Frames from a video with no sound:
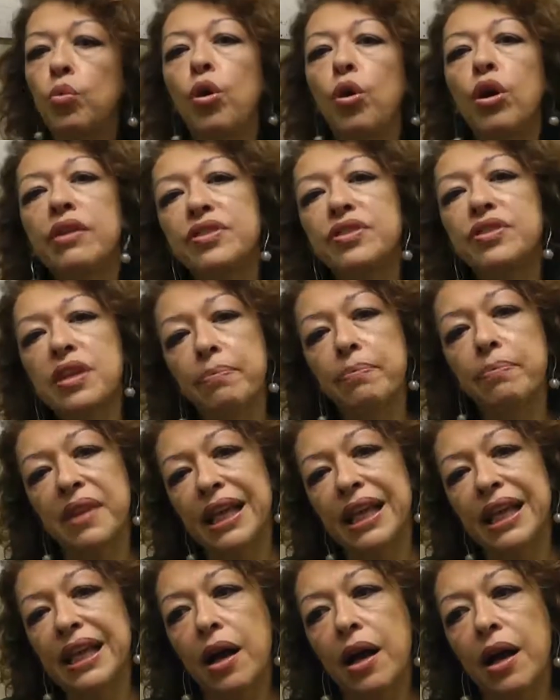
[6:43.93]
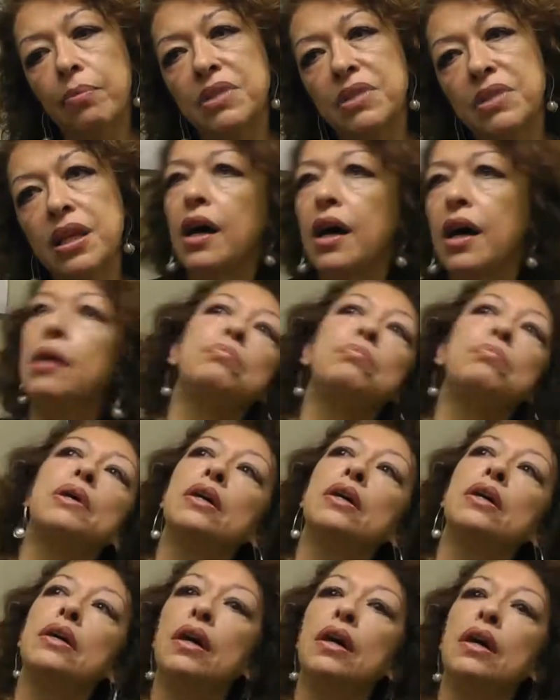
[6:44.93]
What if something comes up
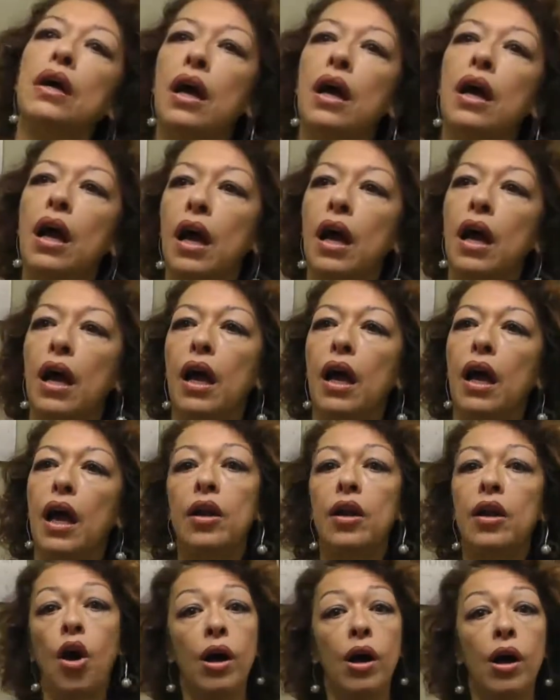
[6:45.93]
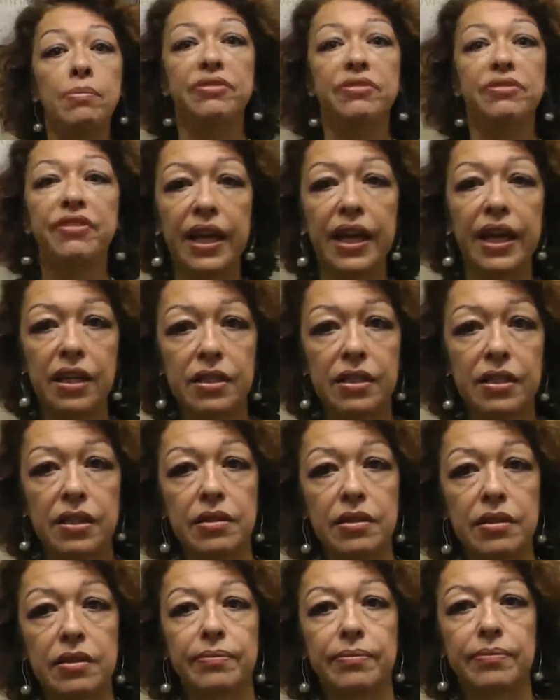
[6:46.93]
and I'm
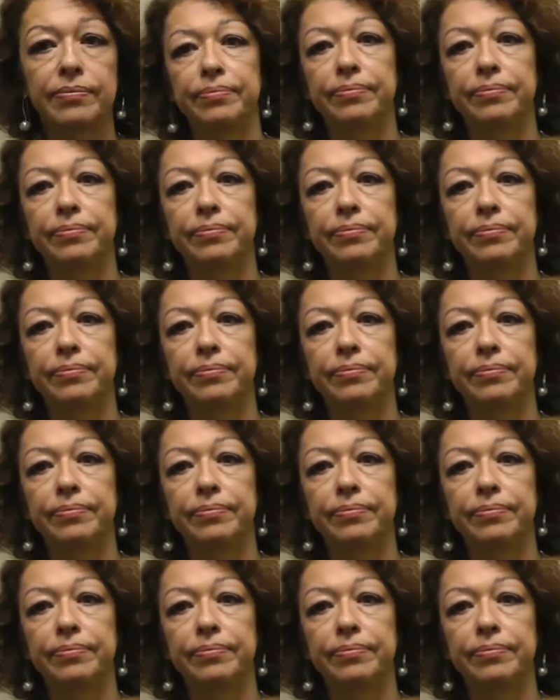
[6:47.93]
affected?